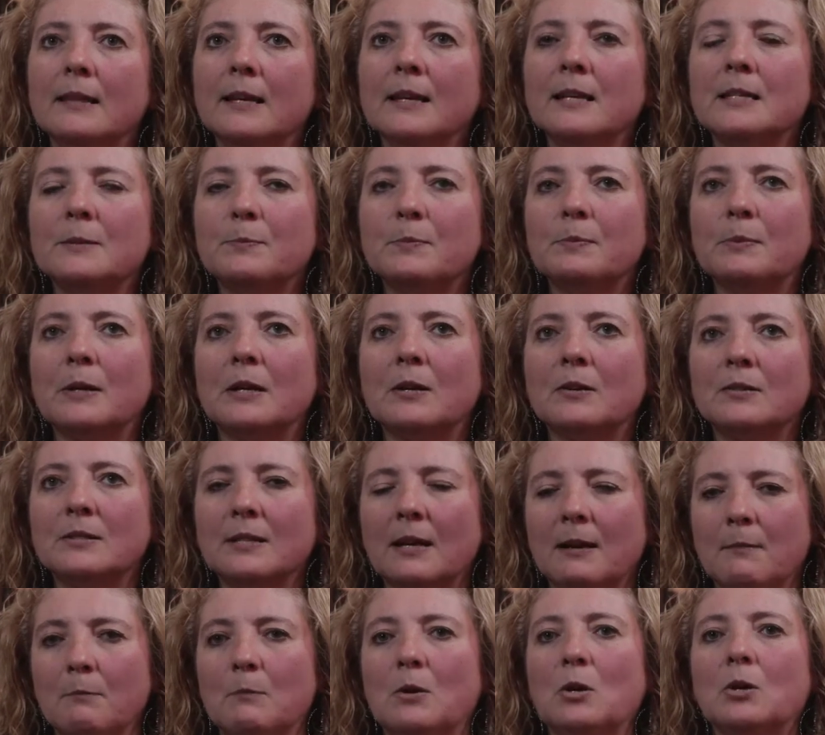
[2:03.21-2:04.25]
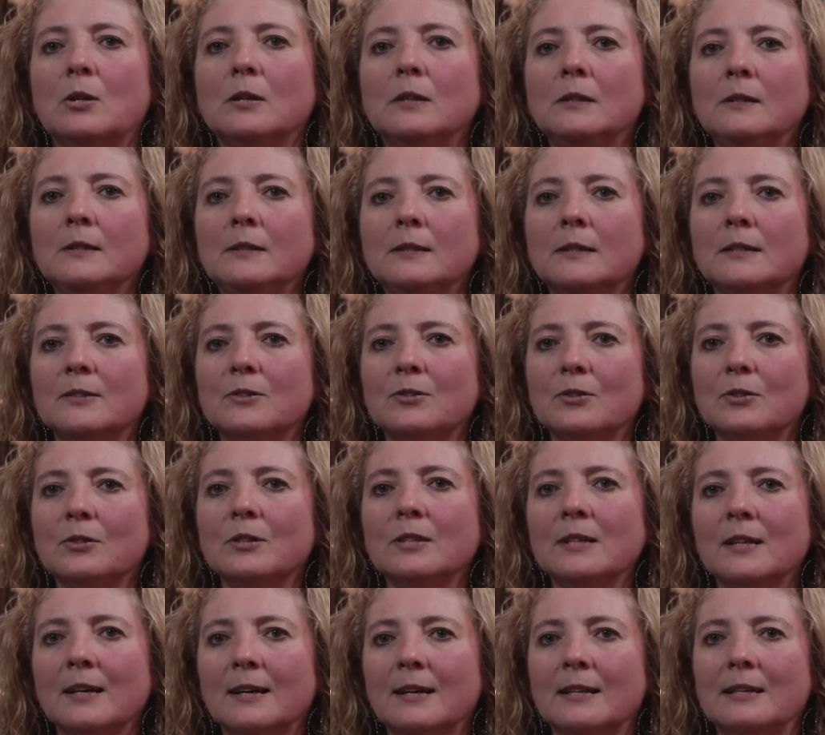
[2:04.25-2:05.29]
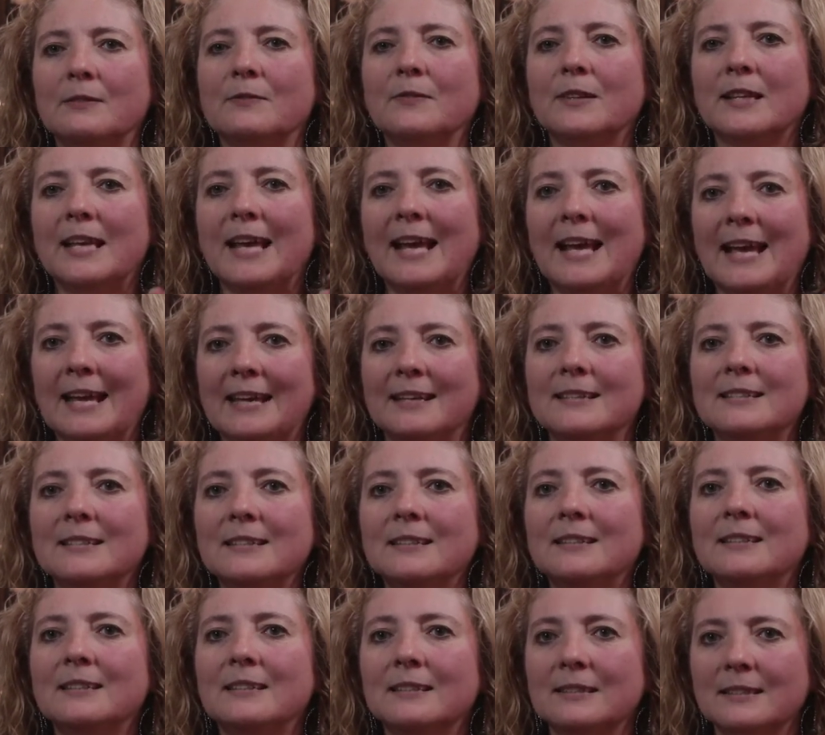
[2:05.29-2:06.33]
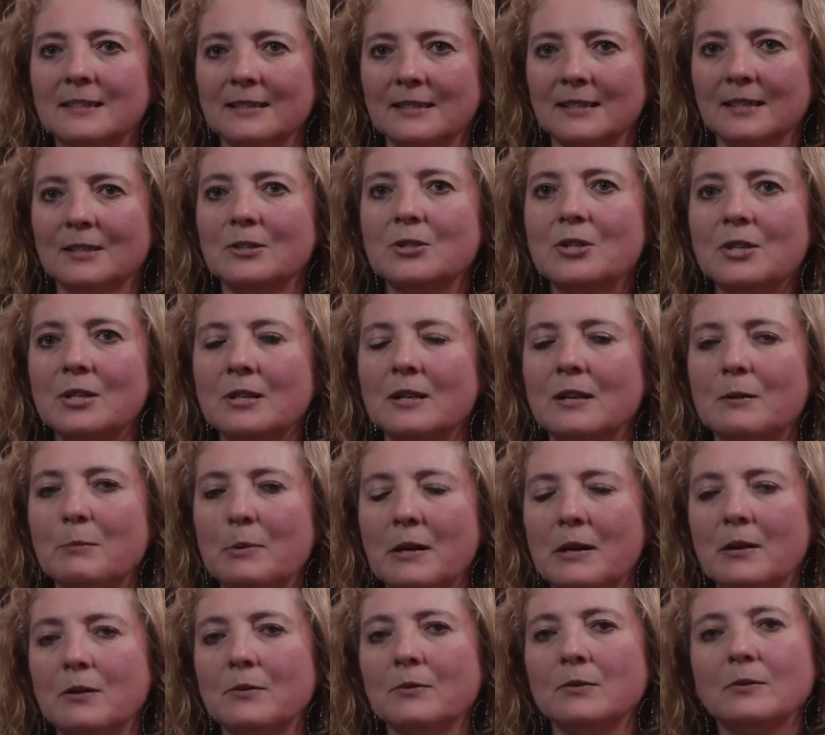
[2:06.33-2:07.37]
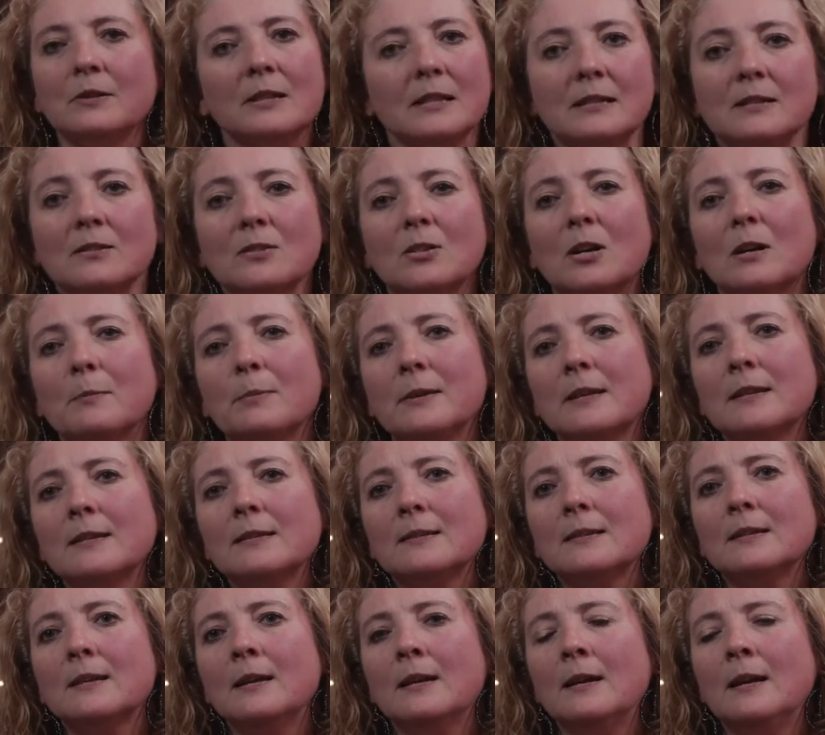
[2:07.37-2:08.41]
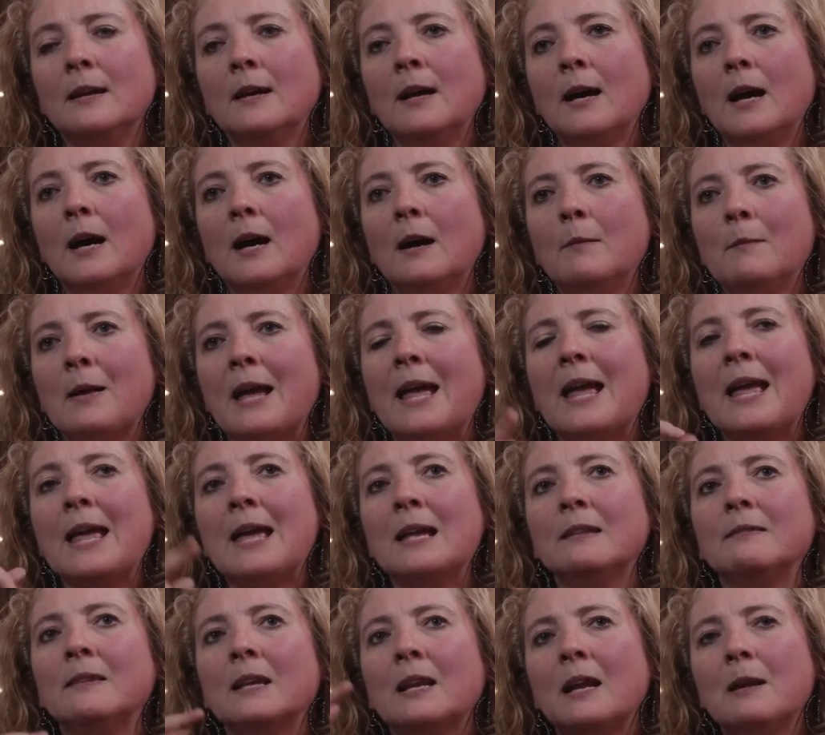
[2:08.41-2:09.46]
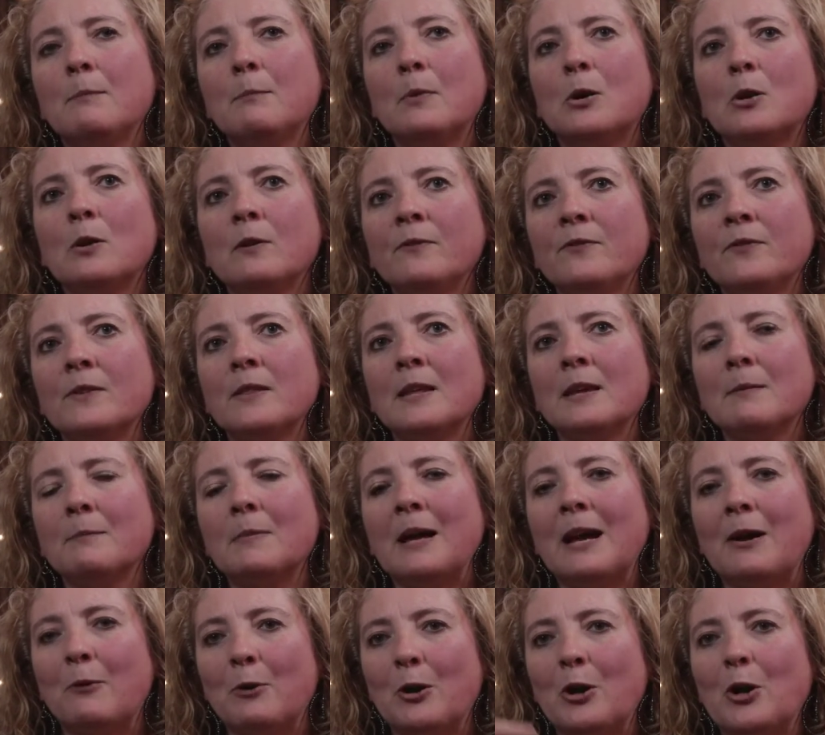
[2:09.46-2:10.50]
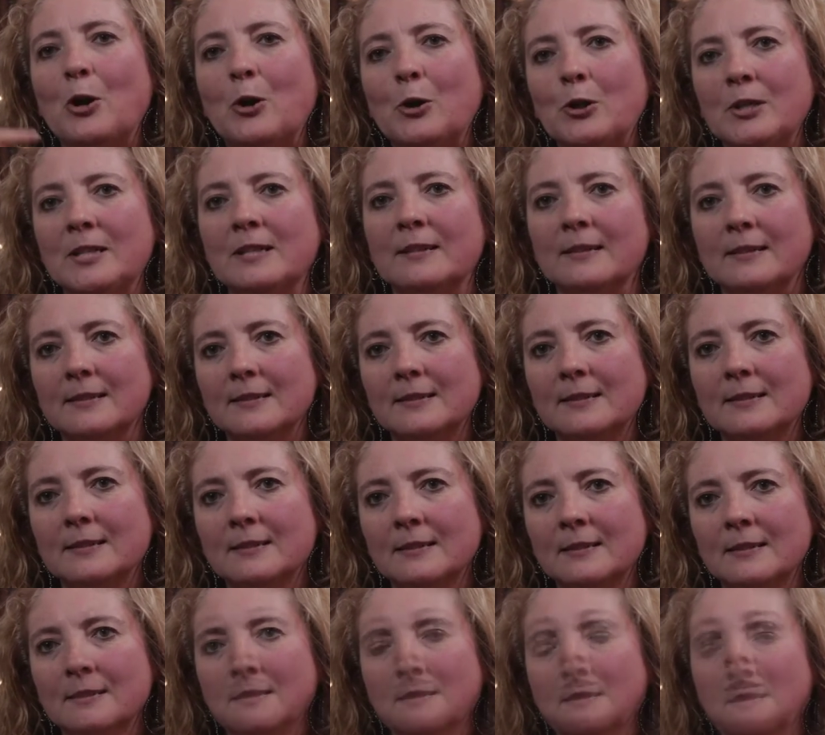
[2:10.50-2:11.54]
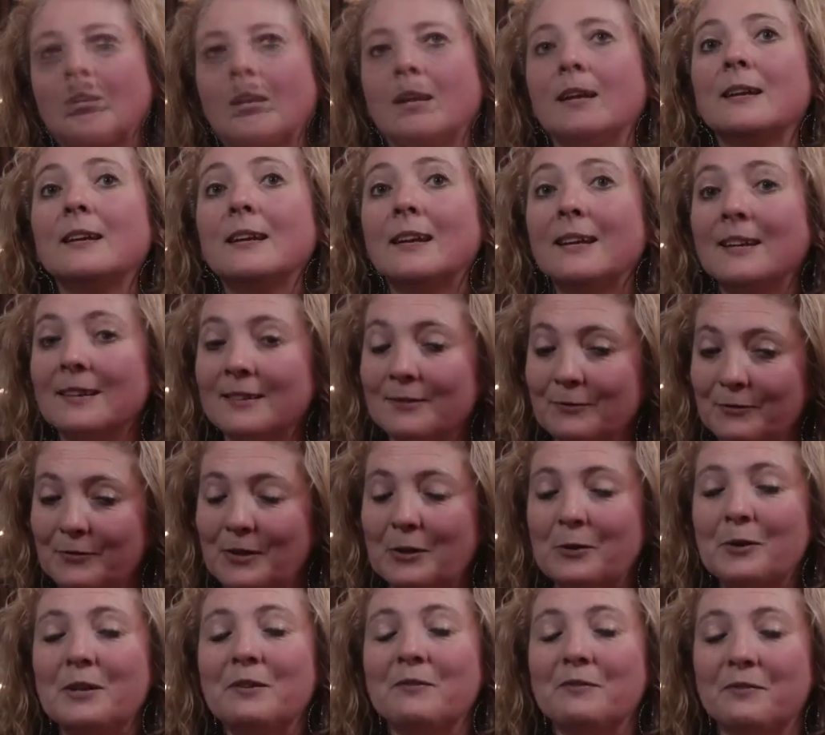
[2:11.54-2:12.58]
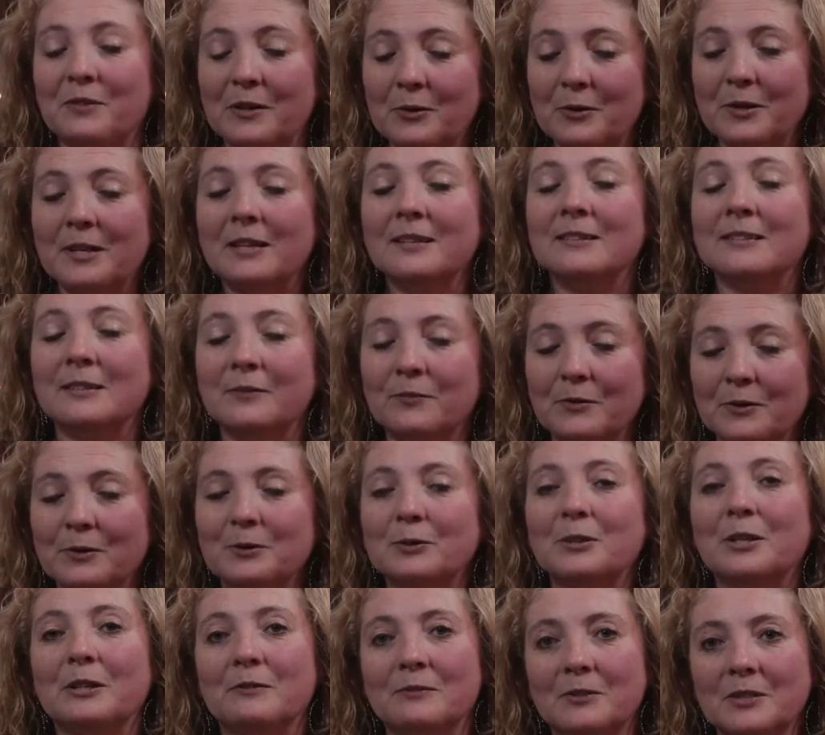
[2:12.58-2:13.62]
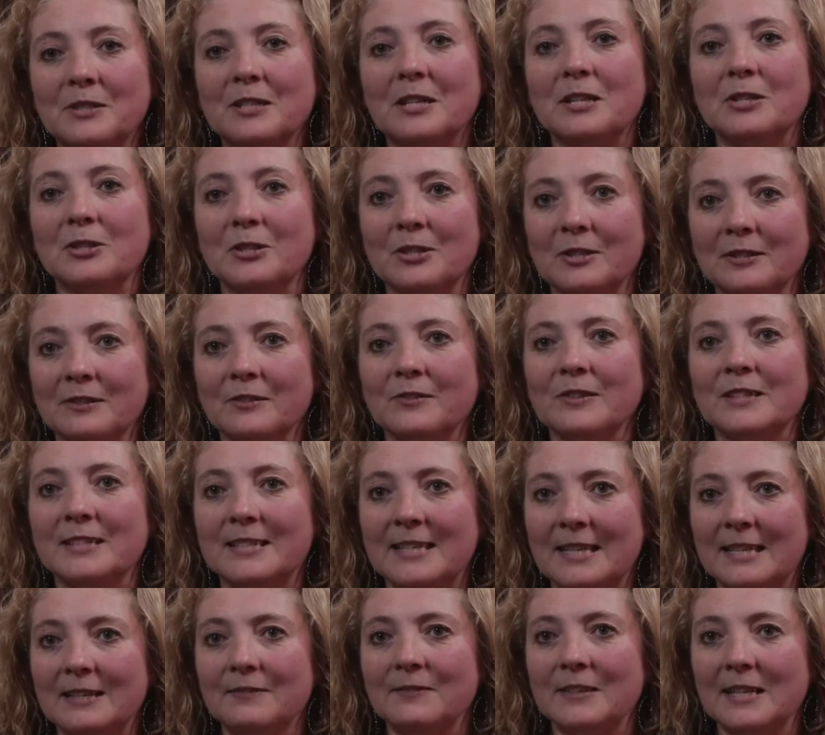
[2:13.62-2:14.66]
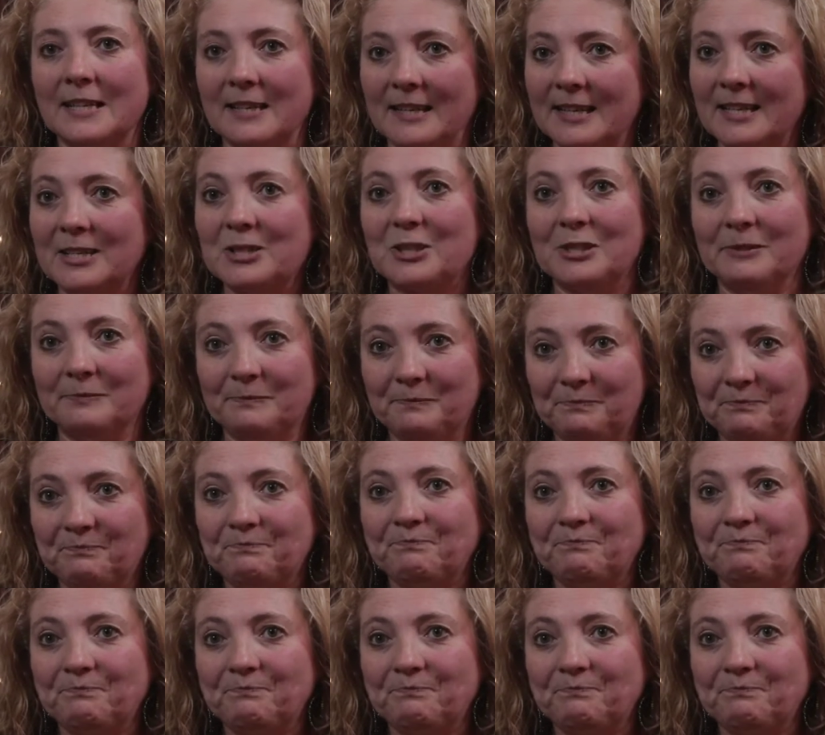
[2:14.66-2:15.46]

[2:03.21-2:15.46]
think it's because I model a certain kind of candid discussion about these topics, and that I model for them how hard it is. So I had a very, very difficult conversation on the day of the election.